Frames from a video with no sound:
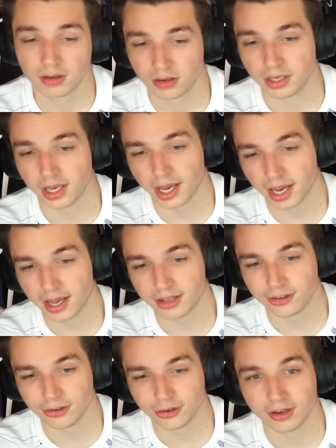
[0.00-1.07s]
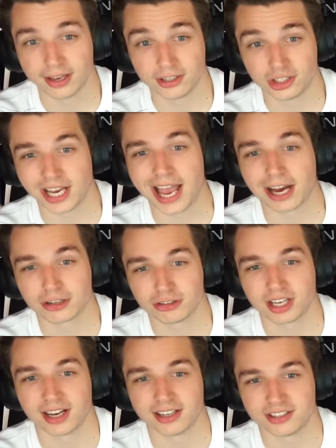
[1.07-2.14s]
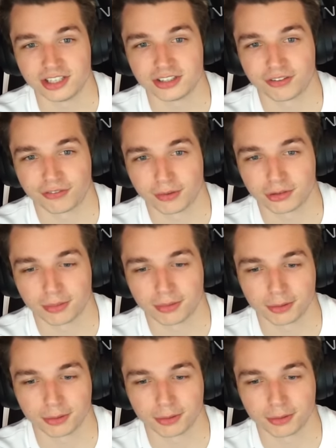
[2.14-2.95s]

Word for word: Yeah, dude, she actually kind of sees it from some of their